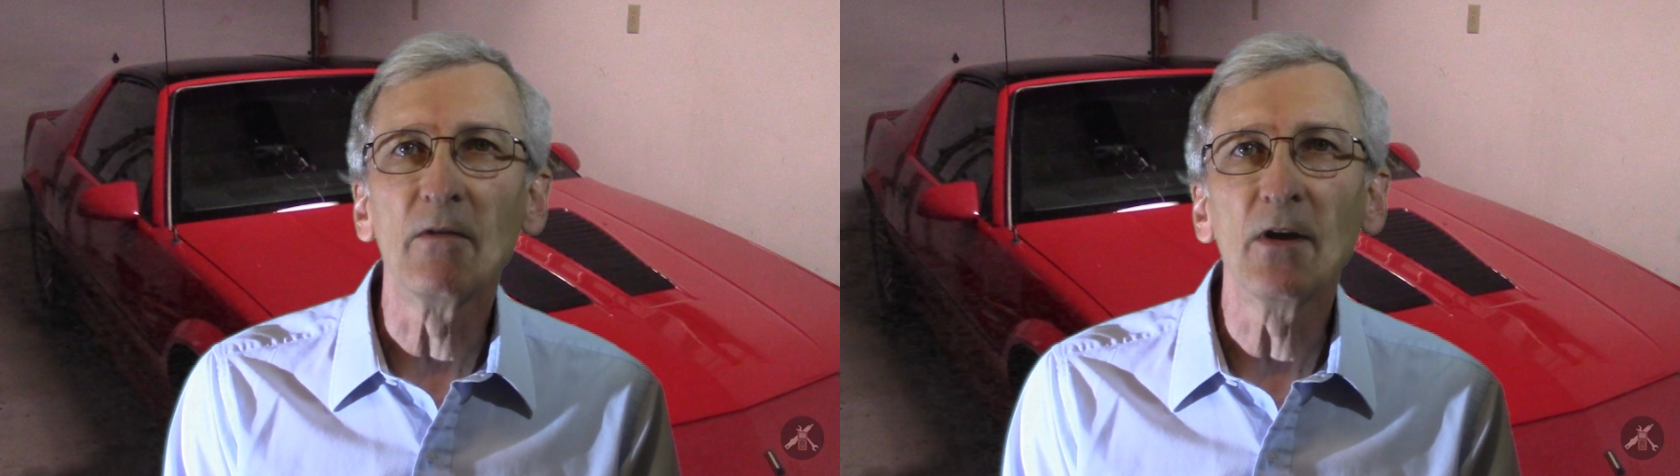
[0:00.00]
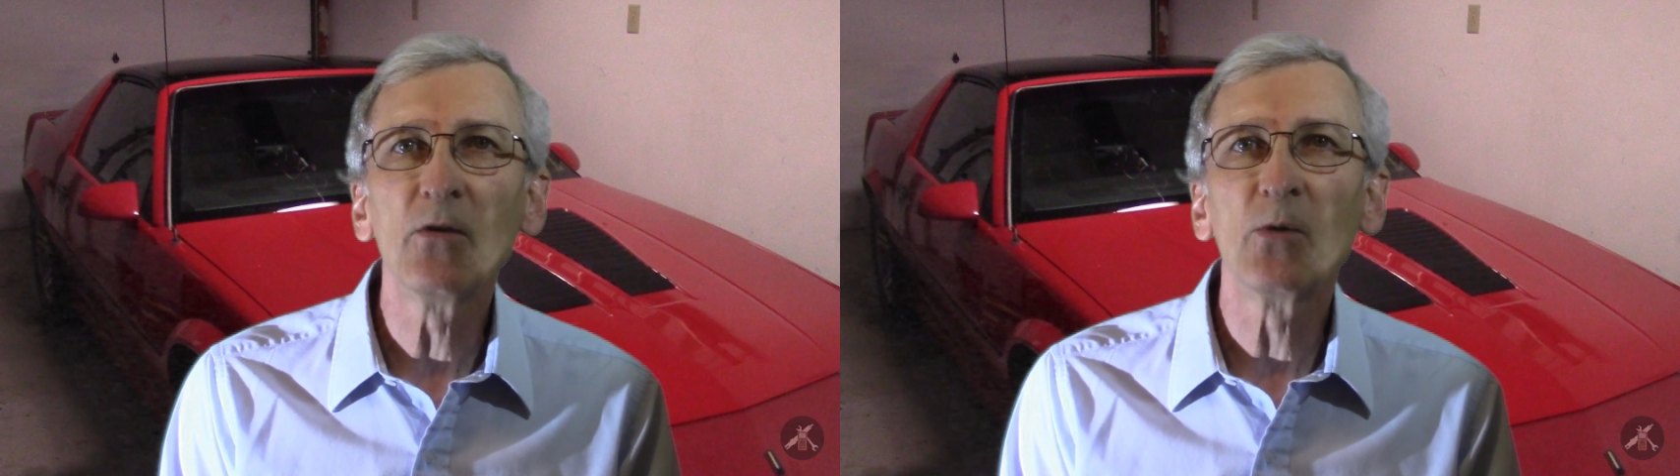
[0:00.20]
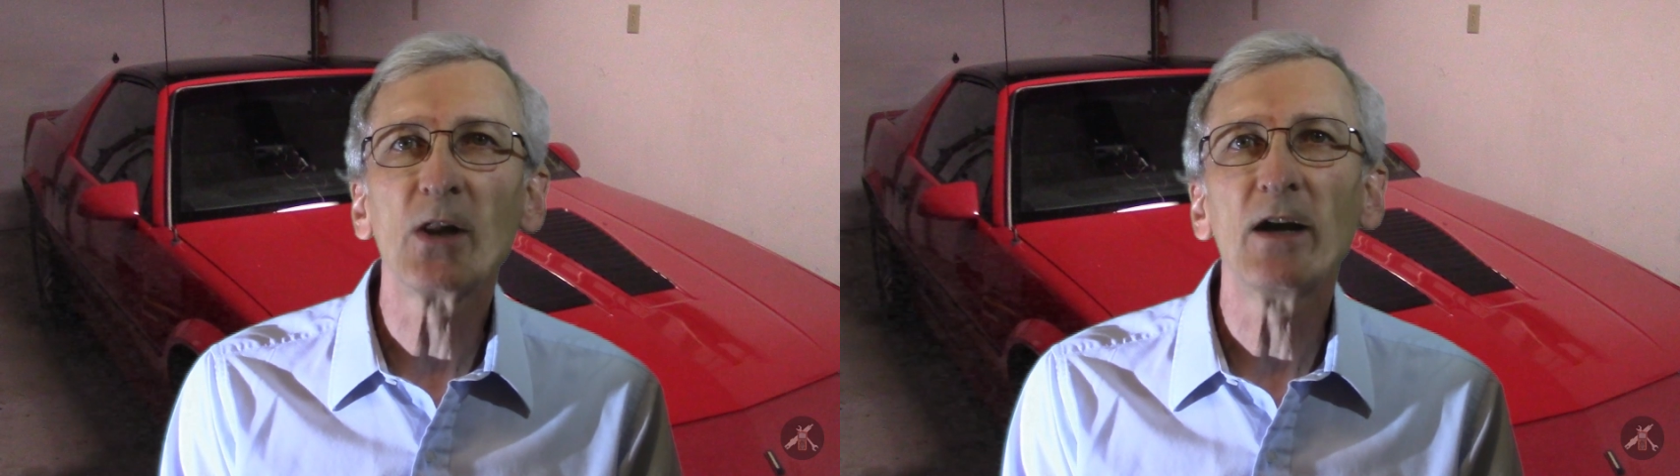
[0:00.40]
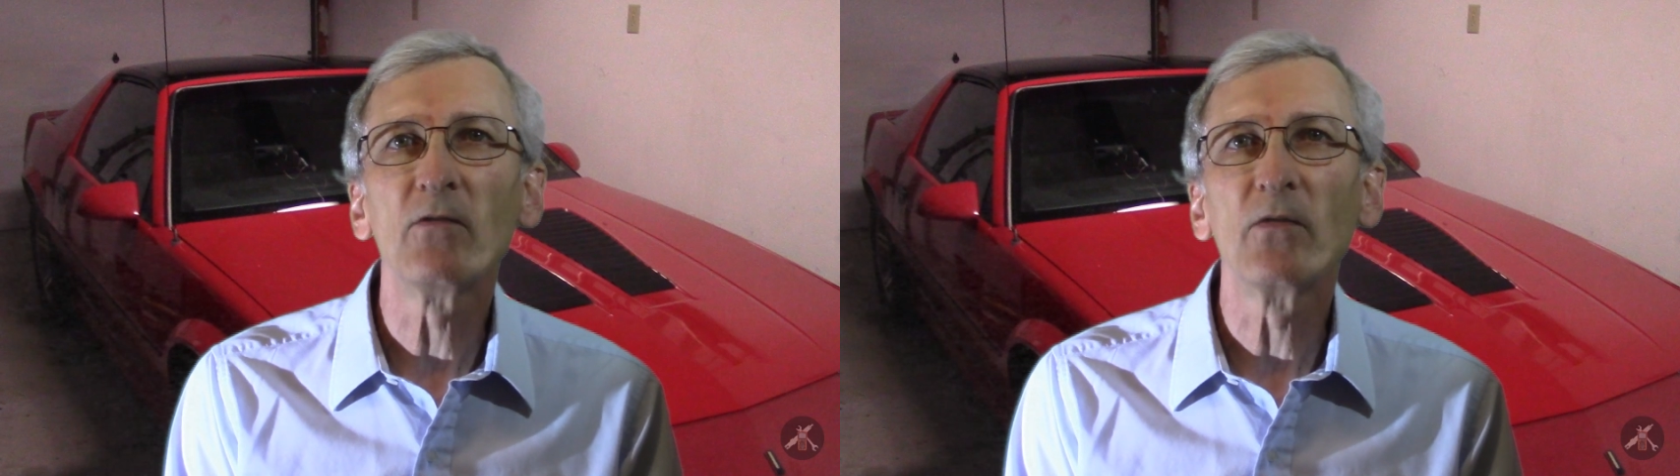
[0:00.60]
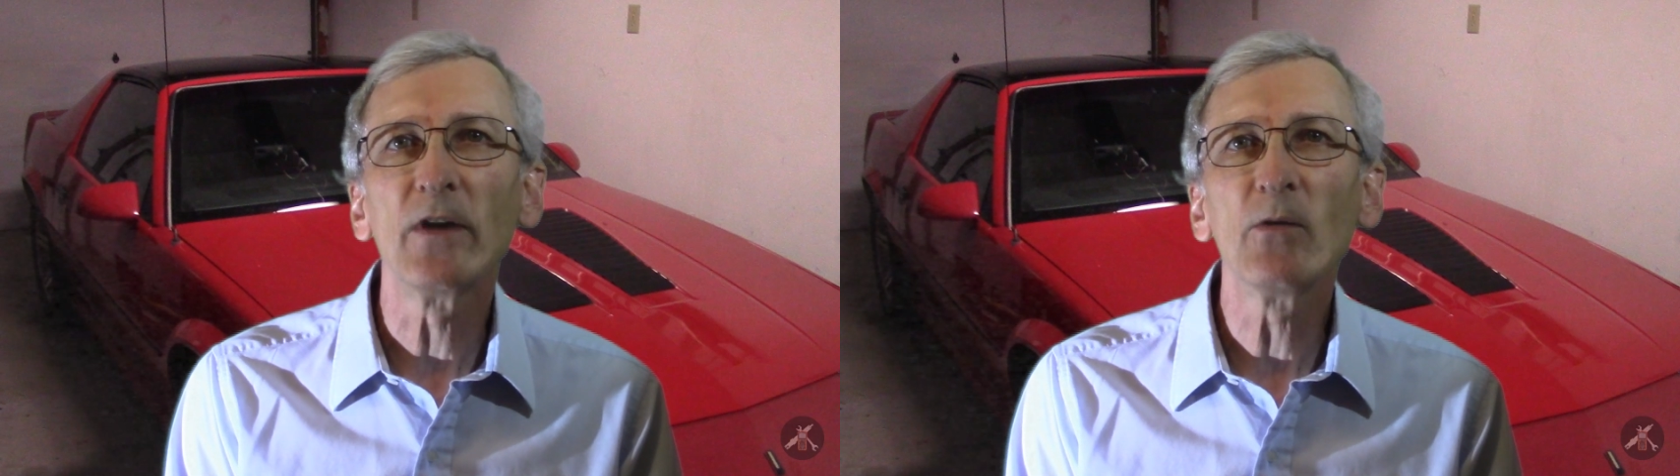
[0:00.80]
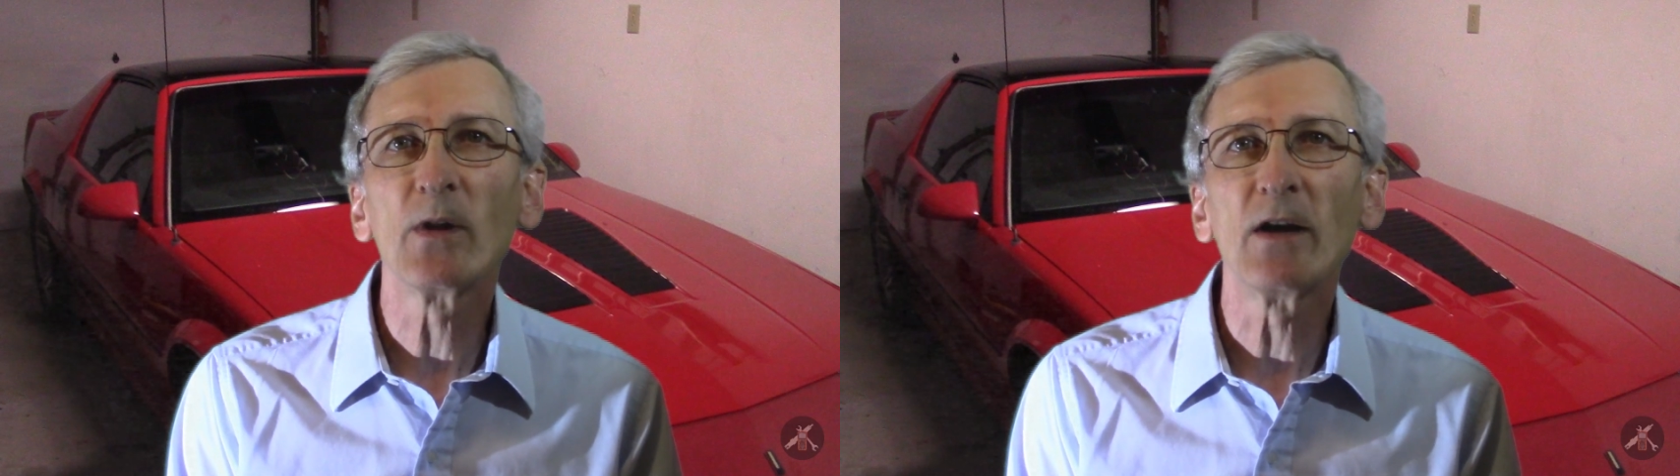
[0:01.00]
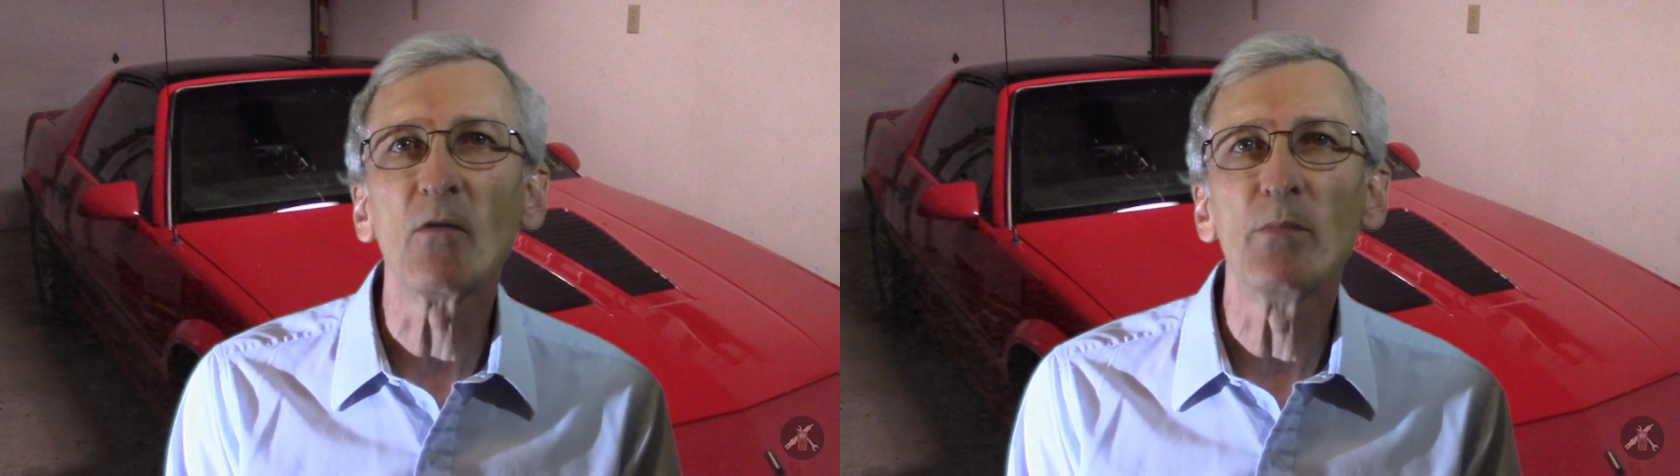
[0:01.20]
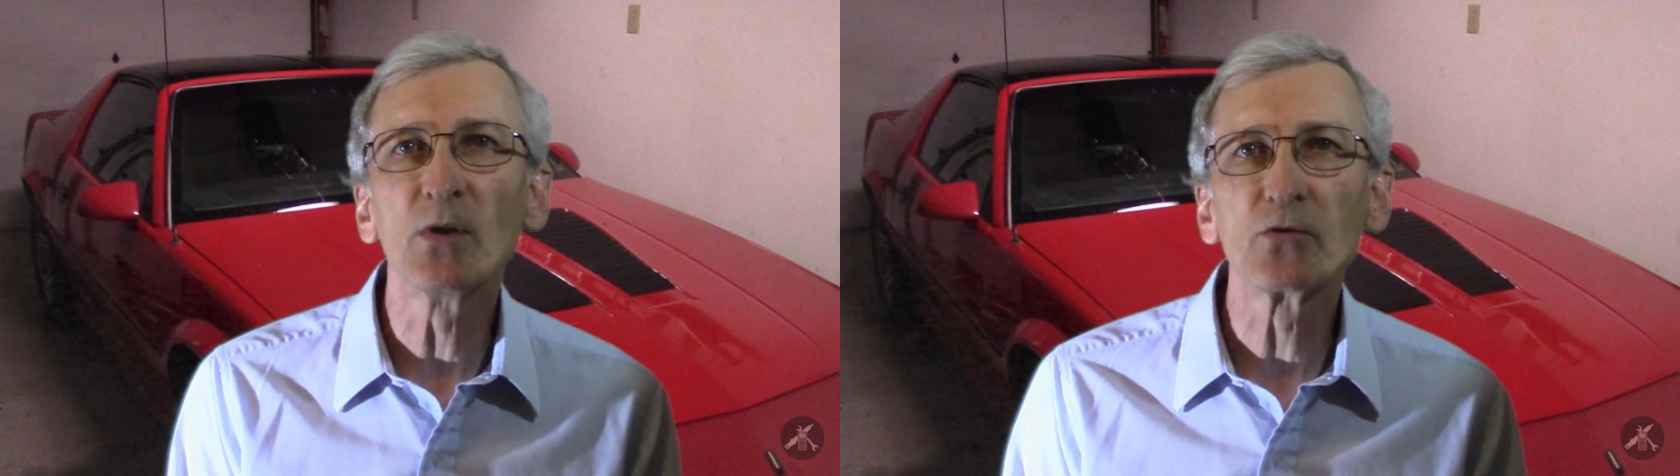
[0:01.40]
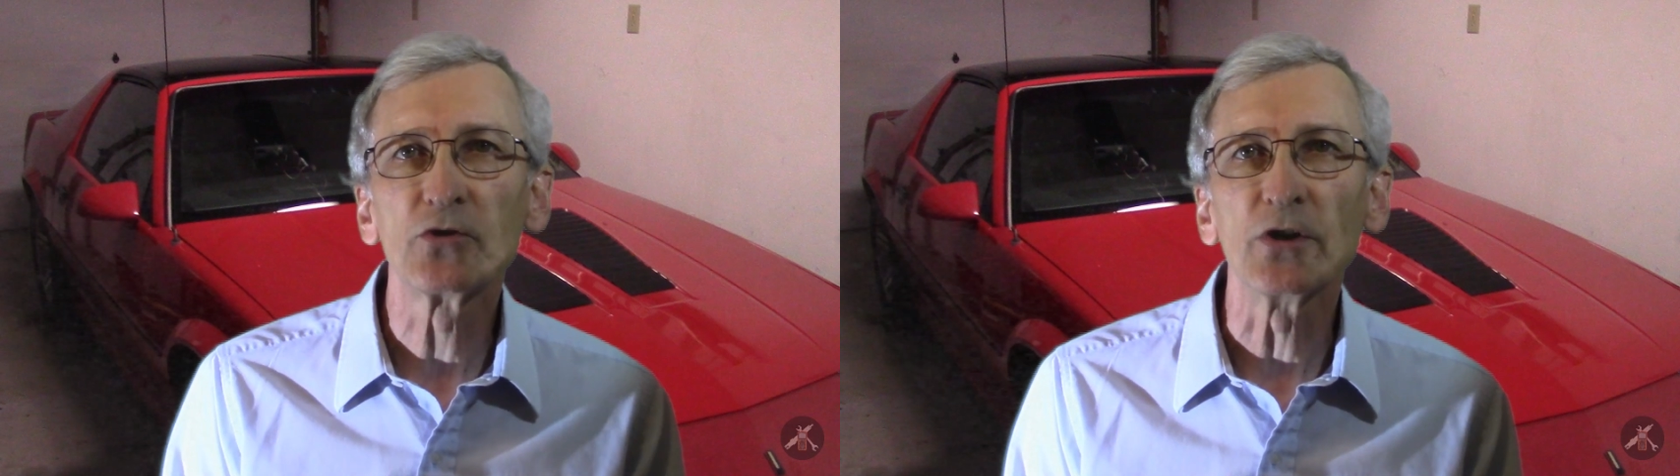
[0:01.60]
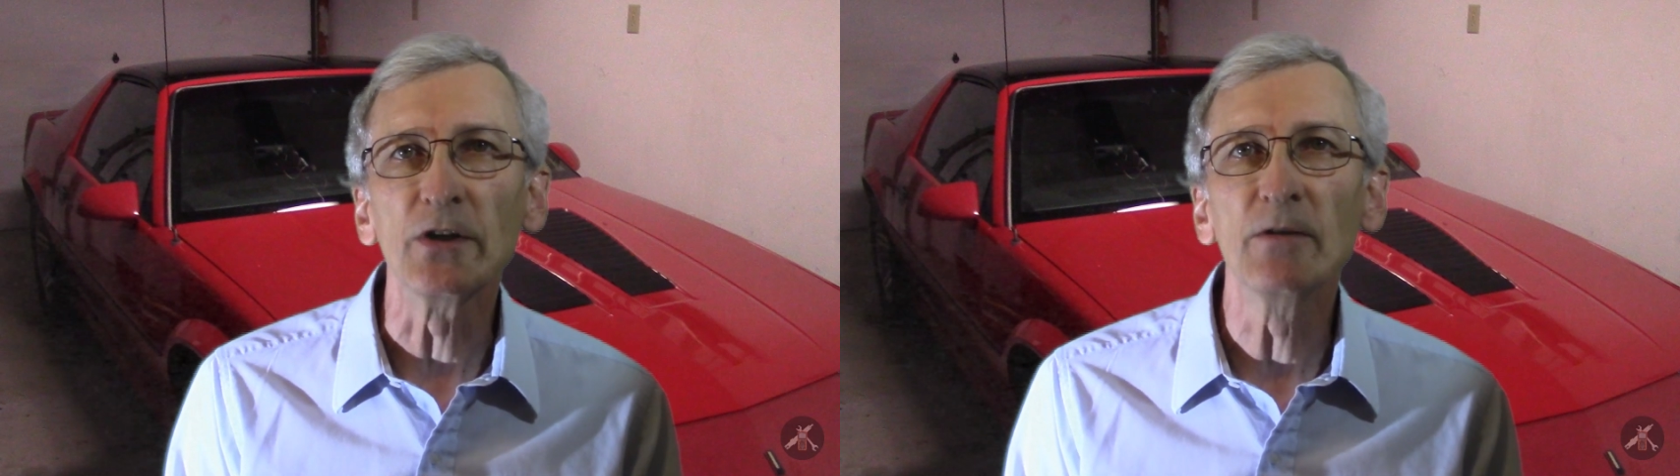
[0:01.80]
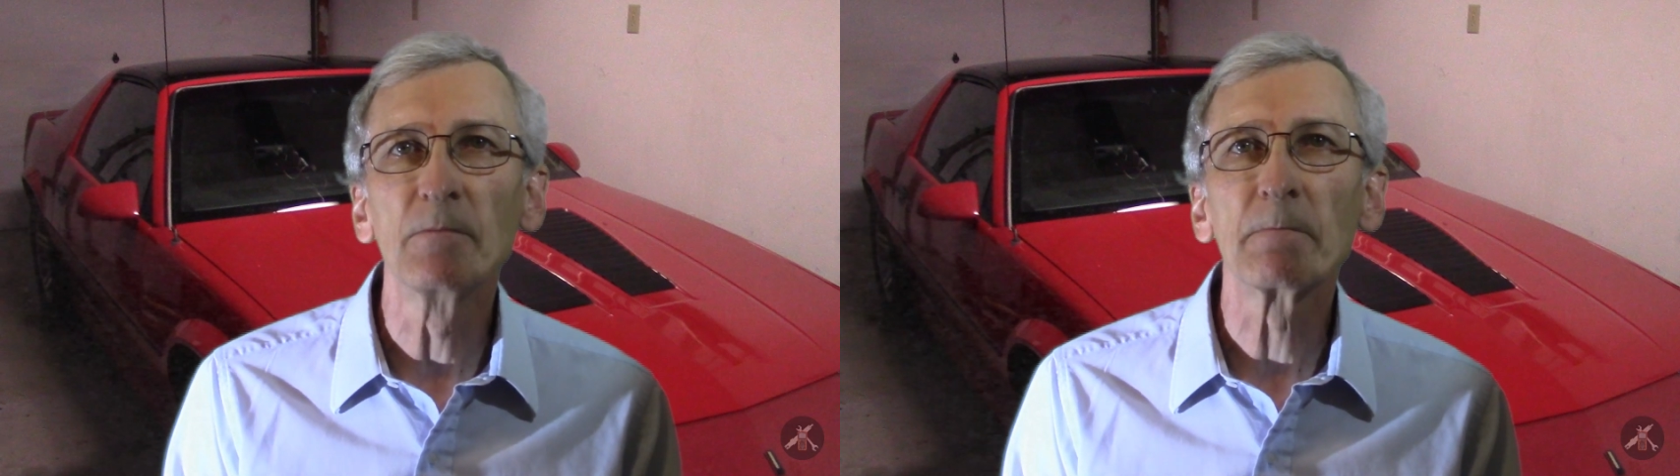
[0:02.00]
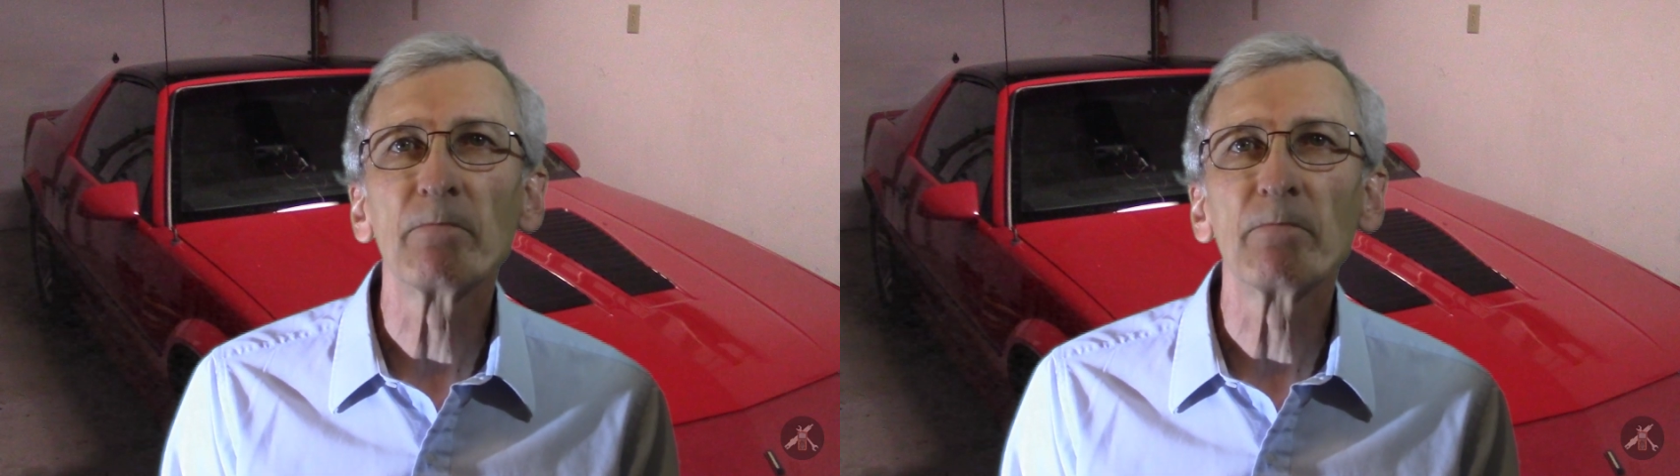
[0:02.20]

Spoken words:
they will have a build sheet,